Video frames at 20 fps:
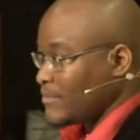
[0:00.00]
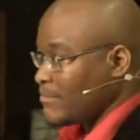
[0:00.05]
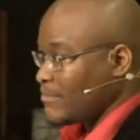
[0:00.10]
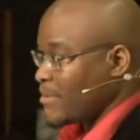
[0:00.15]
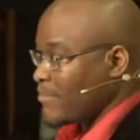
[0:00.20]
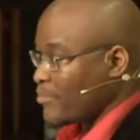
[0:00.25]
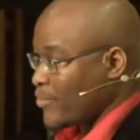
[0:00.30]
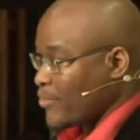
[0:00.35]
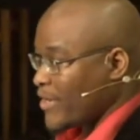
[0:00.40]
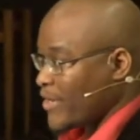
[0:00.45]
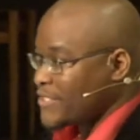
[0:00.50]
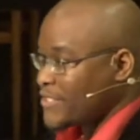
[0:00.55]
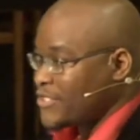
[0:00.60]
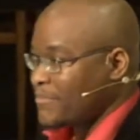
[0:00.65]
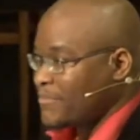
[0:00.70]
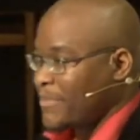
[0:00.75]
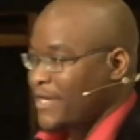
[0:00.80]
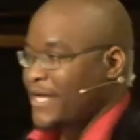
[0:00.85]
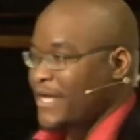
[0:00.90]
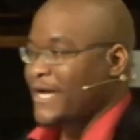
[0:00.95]
But prayer
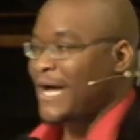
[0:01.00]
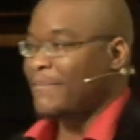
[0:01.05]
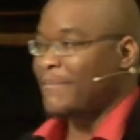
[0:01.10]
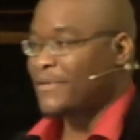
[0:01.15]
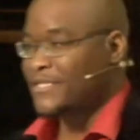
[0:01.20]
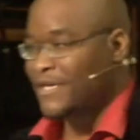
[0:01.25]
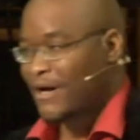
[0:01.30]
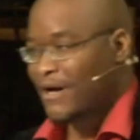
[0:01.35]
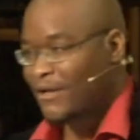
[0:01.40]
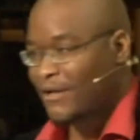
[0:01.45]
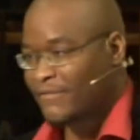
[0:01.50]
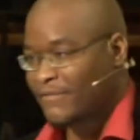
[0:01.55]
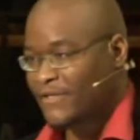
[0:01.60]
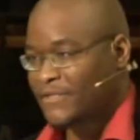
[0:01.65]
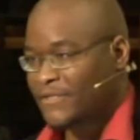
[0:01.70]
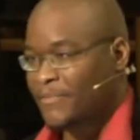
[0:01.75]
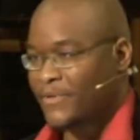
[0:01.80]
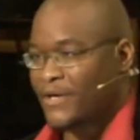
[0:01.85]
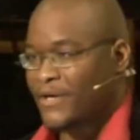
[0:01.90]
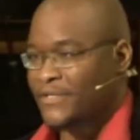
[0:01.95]
should be common to all of
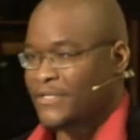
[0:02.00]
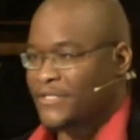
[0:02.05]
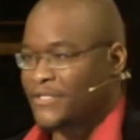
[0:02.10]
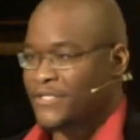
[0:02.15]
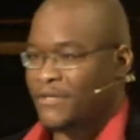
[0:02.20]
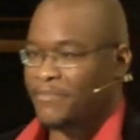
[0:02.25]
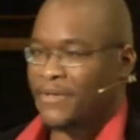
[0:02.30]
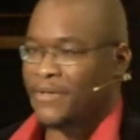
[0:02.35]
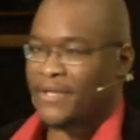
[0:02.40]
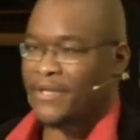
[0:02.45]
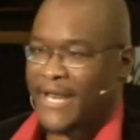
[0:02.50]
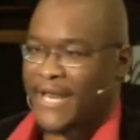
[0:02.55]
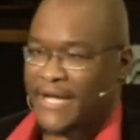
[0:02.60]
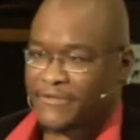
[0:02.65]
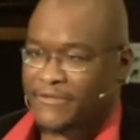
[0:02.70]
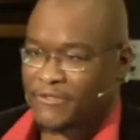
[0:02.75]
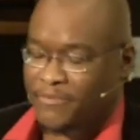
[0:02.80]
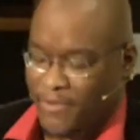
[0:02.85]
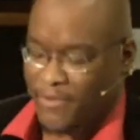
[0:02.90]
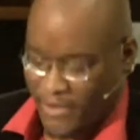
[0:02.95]
us because it should be a
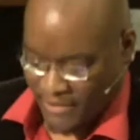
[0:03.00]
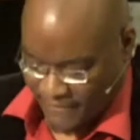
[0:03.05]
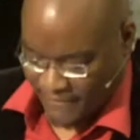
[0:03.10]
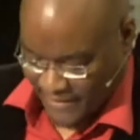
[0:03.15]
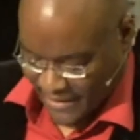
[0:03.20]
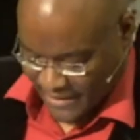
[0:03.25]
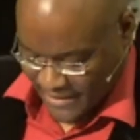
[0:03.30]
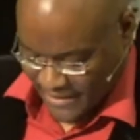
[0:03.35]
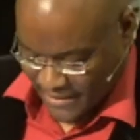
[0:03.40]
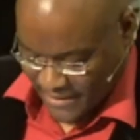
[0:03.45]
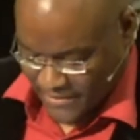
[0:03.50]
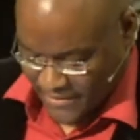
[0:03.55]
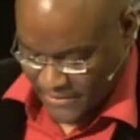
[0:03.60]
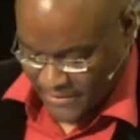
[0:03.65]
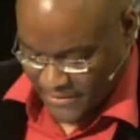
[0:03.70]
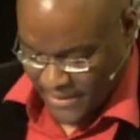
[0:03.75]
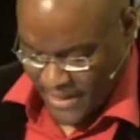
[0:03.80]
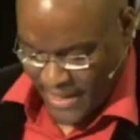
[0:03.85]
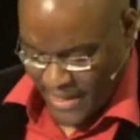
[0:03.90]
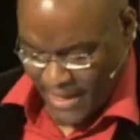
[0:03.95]
natural part of our
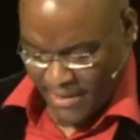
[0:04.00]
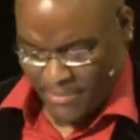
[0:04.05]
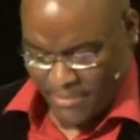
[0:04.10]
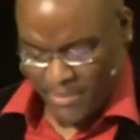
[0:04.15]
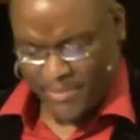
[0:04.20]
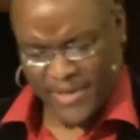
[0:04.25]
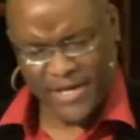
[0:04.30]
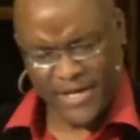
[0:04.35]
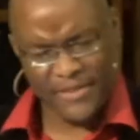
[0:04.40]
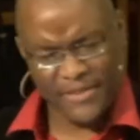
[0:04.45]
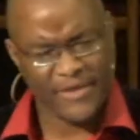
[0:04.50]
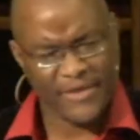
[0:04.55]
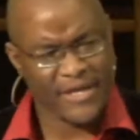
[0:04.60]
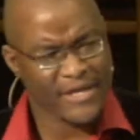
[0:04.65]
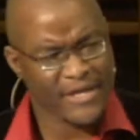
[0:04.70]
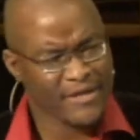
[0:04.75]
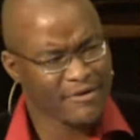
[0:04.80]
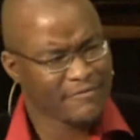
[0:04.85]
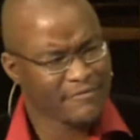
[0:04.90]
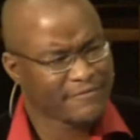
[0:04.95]
culture. But, but the
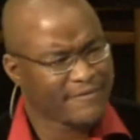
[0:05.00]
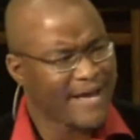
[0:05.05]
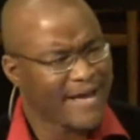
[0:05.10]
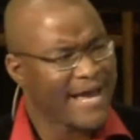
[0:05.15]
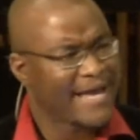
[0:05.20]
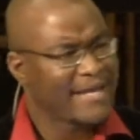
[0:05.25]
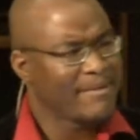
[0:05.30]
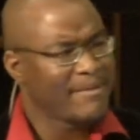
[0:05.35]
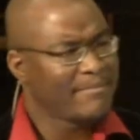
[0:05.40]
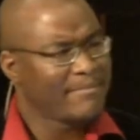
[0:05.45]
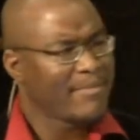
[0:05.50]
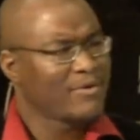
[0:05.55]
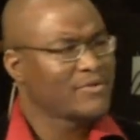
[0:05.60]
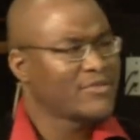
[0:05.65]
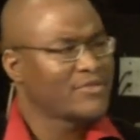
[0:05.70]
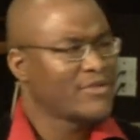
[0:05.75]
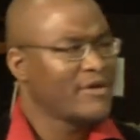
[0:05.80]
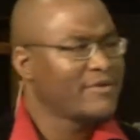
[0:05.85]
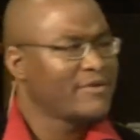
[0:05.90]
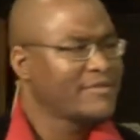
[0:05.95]
thing you'll find in
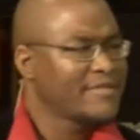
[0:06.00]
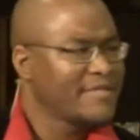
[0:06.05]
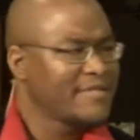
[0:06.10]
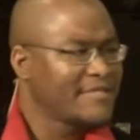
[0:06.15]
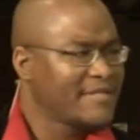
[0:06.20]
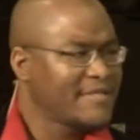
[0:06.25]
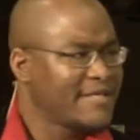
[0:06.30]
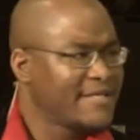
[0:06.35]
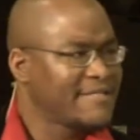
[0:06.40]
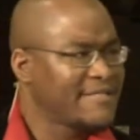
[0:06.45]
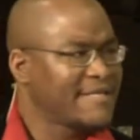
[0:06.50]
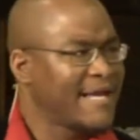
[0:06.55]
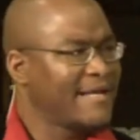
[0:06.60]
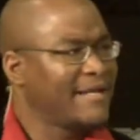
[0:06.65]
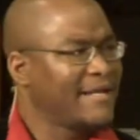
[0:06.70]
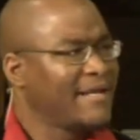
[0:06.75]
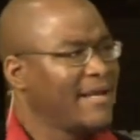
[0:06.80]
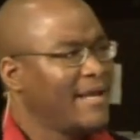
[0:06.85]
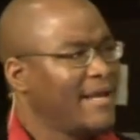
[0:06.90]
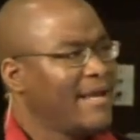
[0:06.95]
most churches is
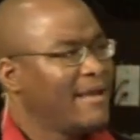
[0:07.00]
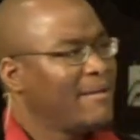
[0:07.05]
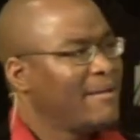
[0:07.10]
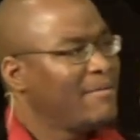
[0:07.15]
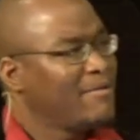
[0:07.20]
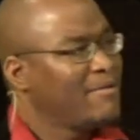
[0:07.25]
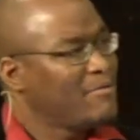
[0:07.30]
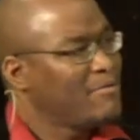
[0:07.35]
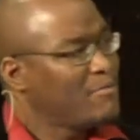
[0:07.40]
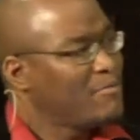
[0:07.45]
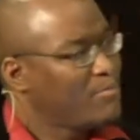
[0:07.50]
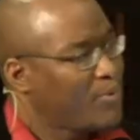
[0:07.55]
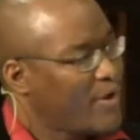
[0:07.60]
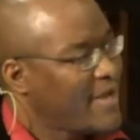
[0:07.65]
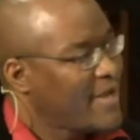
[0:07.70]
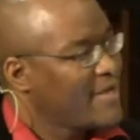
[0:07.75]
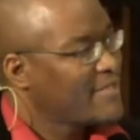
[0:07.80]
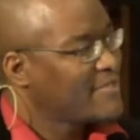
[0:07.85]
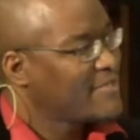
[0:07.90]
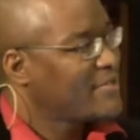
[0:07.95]
that
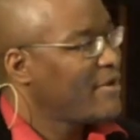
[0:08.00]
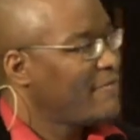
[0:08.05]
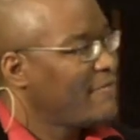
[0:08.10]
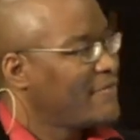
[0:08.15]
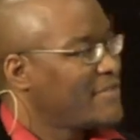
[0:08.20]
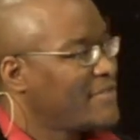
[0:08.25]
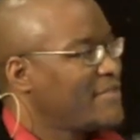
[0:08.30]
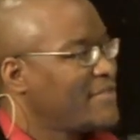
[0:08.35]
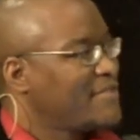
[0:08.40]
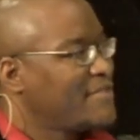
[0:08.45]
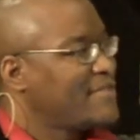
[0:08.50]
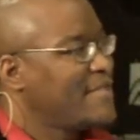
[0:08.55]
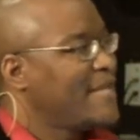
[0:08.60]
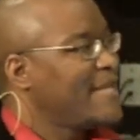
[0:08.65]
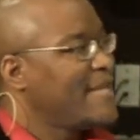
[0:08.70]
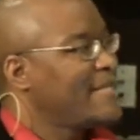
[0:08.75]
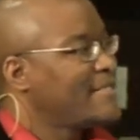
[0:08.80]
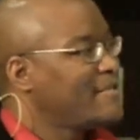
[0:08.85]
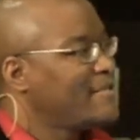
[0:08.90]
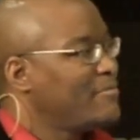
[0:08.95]
prayer services
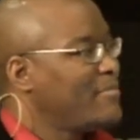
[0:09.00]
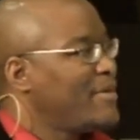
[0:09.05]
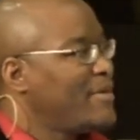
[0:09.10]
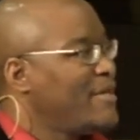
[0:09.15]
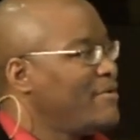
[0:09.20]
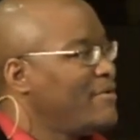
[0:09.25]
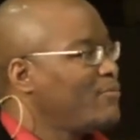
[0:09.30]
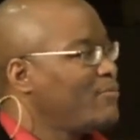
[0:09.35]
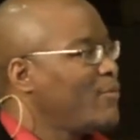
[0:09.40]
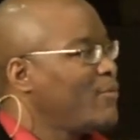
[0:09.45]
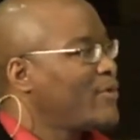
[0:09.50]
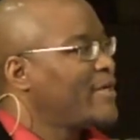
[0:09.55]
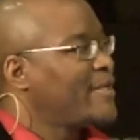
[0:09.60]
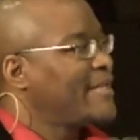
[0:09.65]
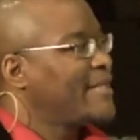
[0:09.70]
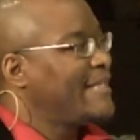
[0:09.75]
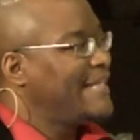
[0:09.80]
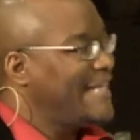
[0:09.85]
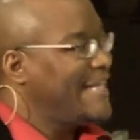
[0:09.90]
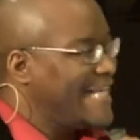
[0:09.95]
tend to be one of
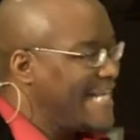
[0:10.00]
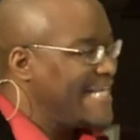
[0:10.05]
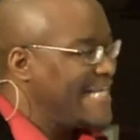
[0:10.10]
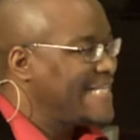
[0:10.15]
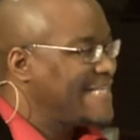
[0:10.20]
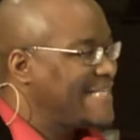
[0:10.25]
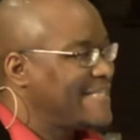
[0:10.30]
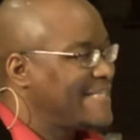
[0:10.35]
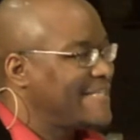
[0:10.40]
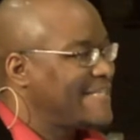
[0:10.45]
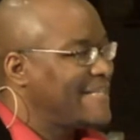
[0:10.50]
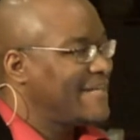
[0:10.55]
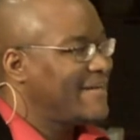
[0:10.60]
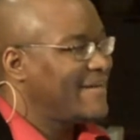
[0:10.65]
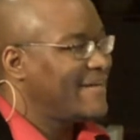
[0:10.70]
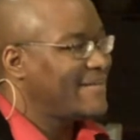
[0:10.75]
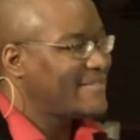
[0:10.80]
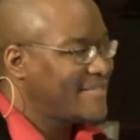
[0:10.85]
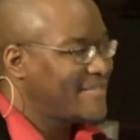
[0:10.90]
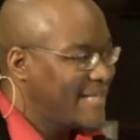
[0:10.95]
the least
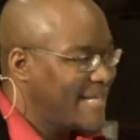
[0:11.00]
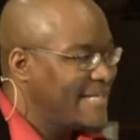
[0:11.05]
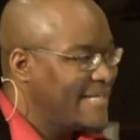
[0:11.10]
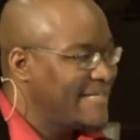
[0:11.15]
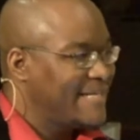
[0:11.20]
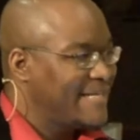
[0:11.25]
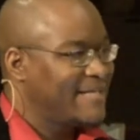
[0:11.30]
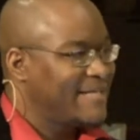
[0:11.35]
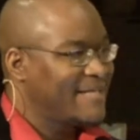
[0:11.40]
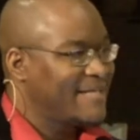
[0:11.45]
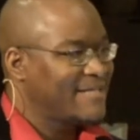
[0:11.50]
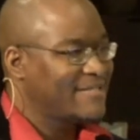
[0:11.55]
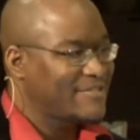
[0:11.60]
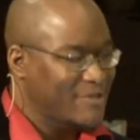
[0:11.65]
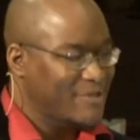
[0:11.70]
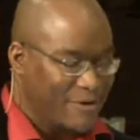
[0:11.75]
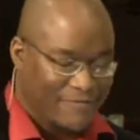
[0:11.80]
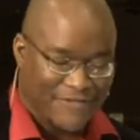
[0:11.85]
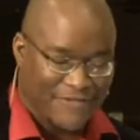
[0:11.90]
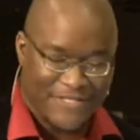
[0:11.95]
attended
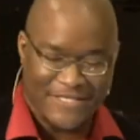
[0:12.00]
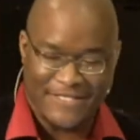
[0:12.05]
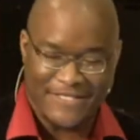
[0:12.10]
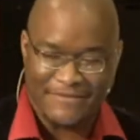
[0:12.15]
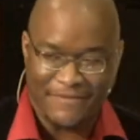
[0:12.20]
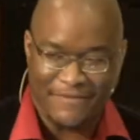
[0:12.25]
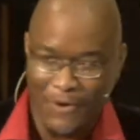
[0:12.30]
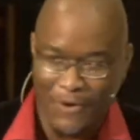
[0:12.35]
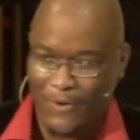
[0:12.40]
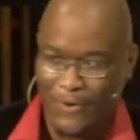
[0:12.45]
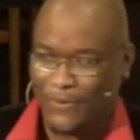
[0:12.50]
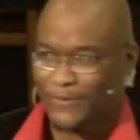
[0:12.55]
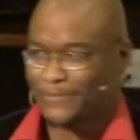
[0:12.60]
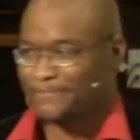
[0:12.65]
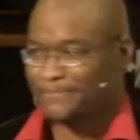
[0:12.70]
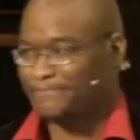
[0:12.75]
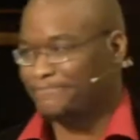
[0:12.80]
services of all.